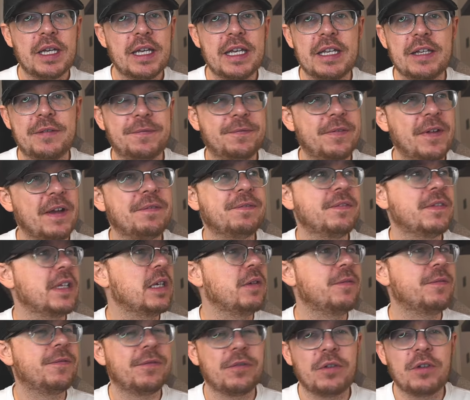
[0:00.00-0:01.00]
He's
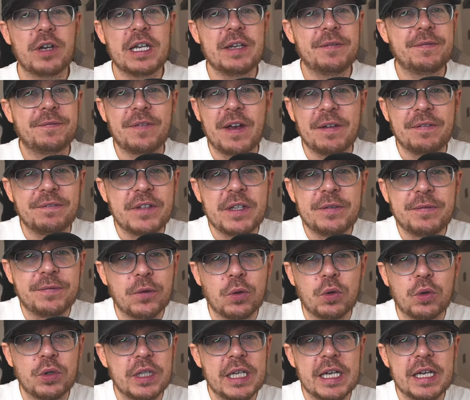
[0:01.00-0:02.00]
53,
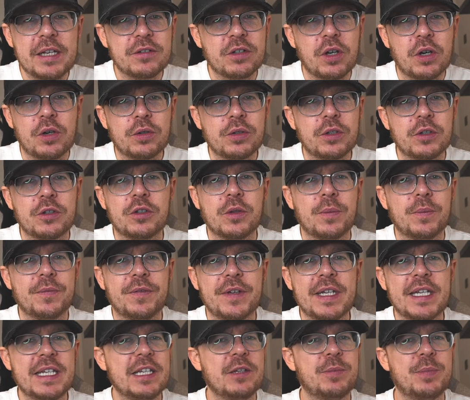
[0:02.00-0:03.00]
54 years old or
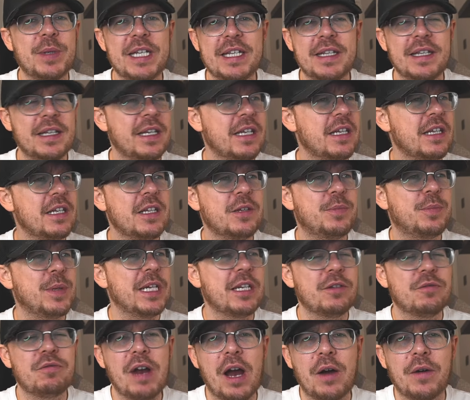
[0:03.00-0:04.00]
something. He's been
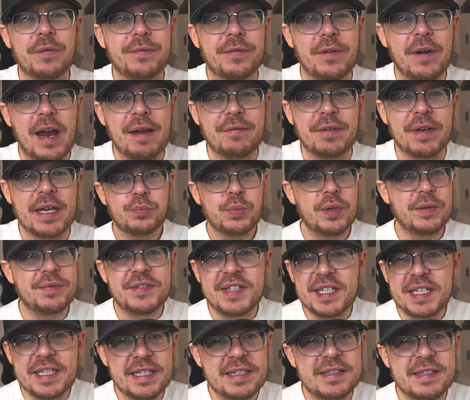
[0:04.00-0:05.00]
around forever. We've
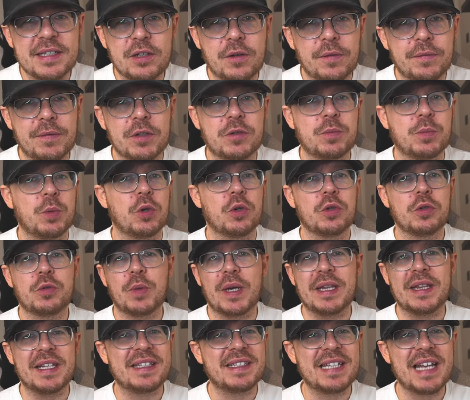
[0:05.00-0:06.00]
seen it in other sports.
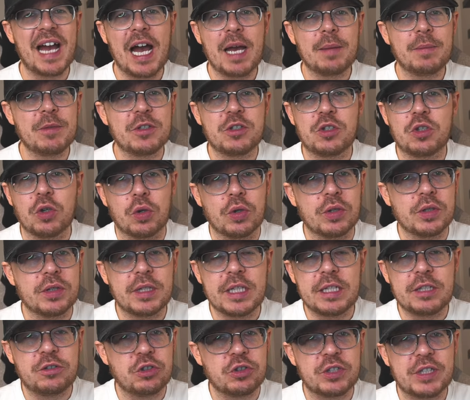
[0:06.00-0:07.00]
When the time is done, they
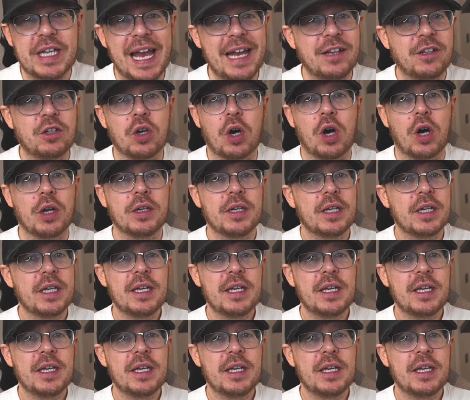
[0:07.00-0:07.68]
just get gone.